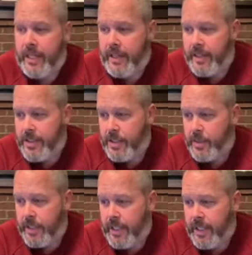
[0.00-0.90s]
and this
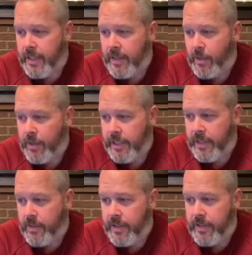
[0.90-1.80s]
is what they walked
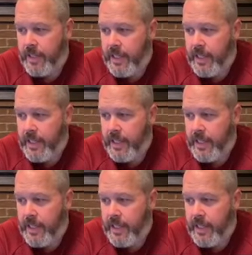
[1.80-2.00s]
out with.